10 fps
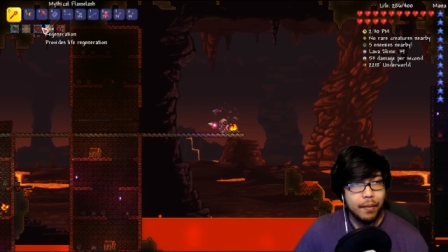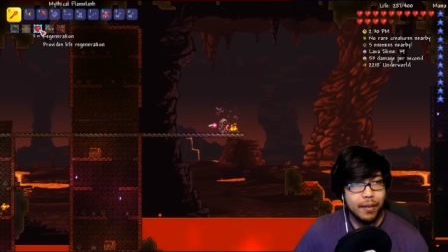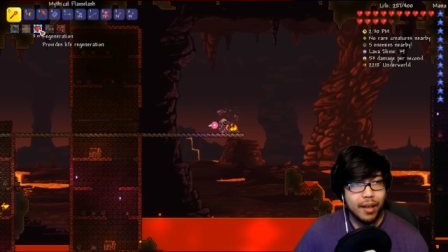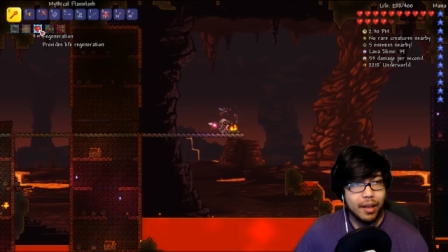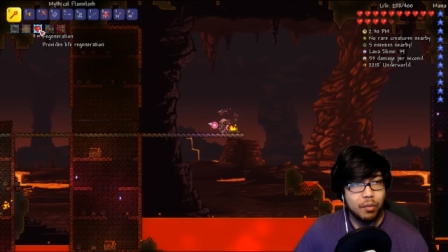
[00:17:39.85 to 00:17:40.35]

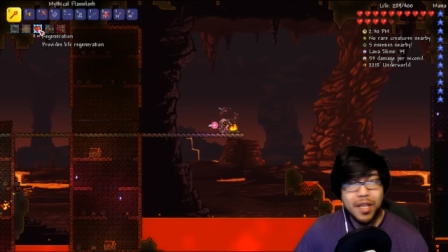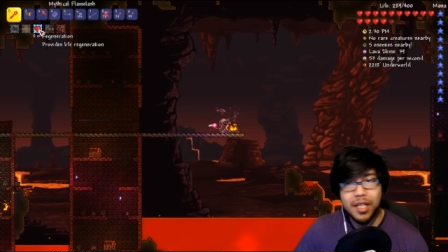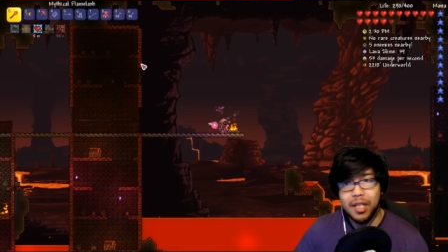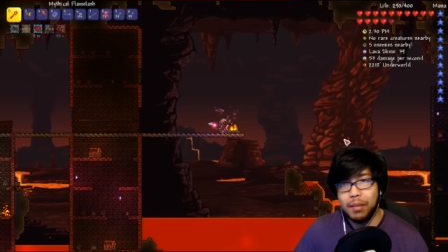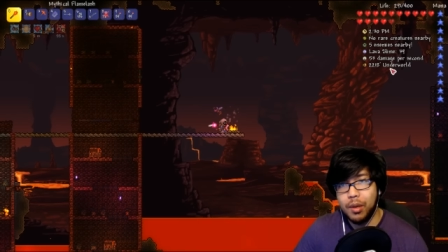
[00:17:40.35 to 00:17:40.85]
We got a
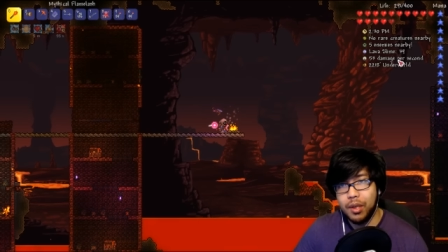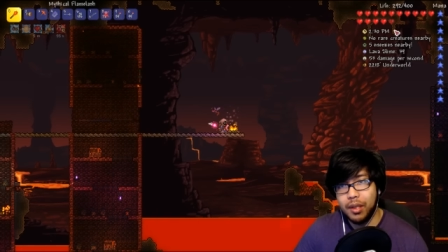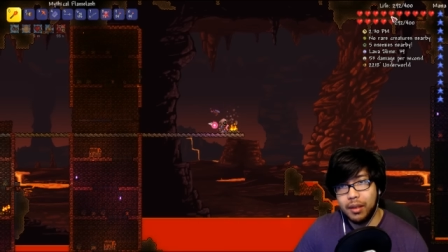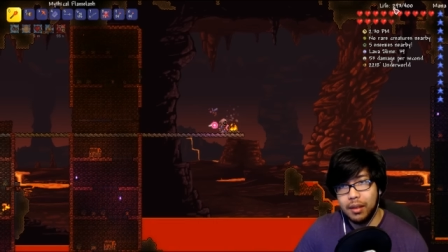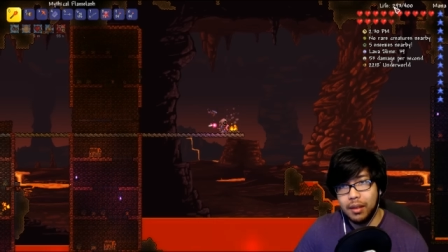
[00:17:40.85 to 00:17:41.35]
regen
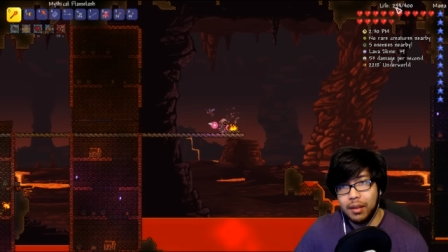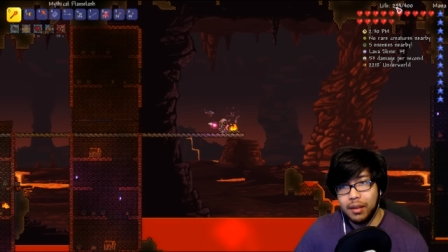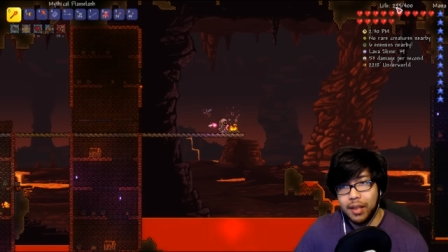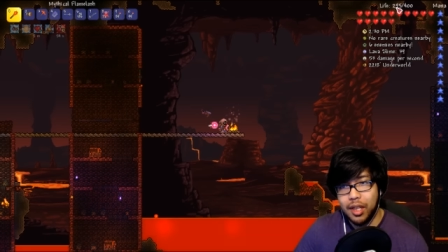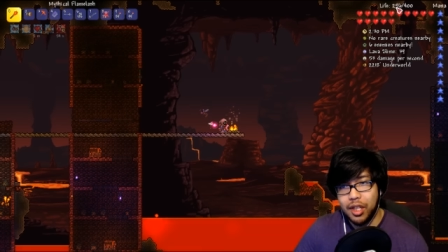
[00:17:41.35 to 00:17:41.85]
potion
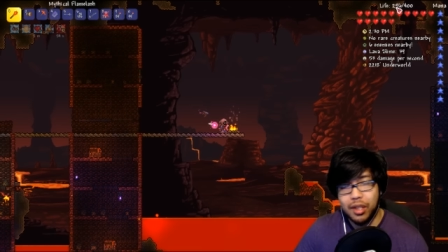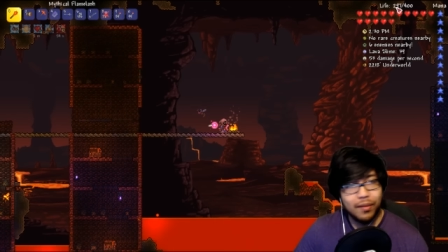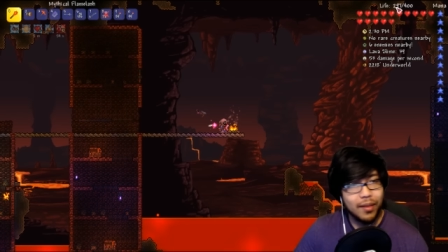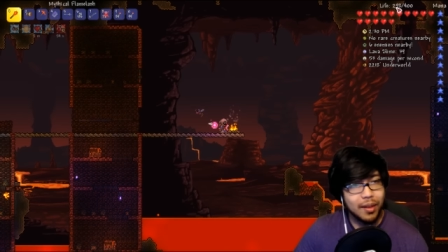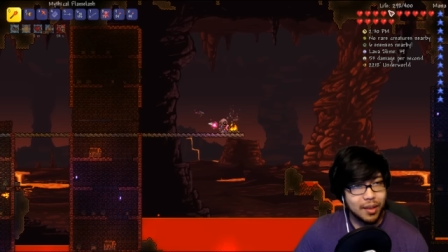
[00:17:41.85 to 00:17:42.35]
that should
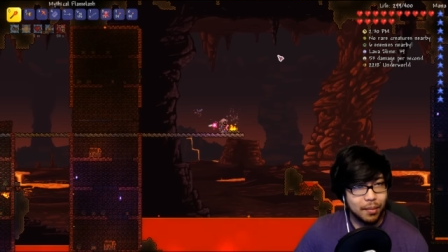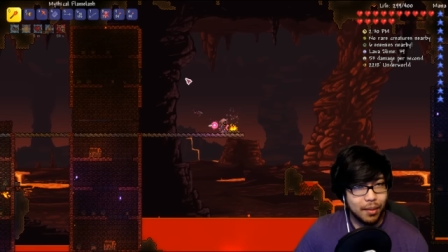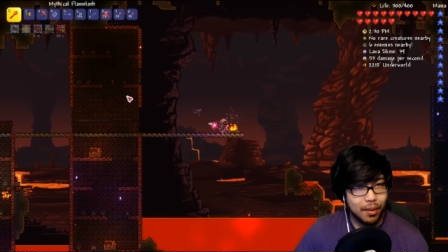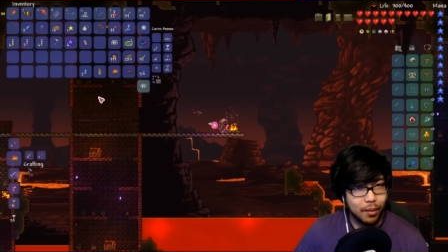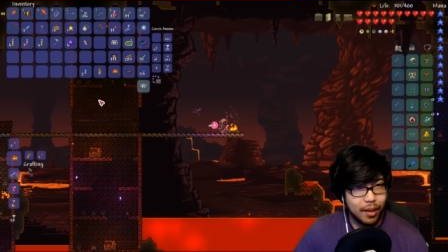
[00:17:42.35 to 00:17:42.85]
fill us up
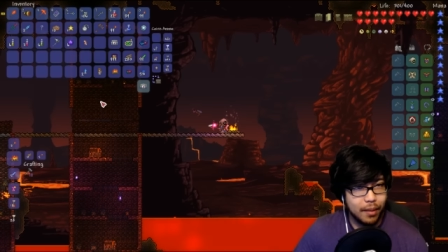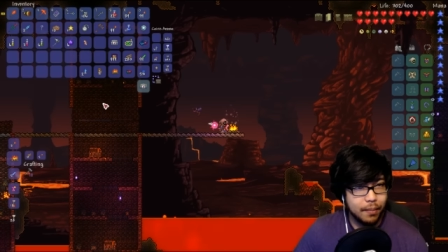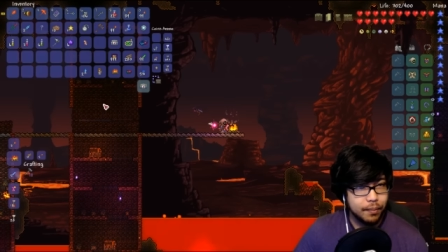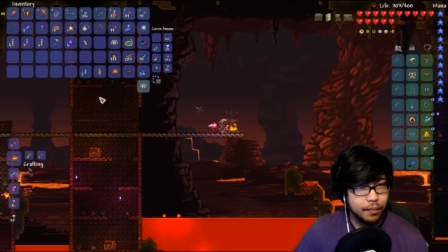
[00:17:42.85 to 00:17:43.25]
all the way.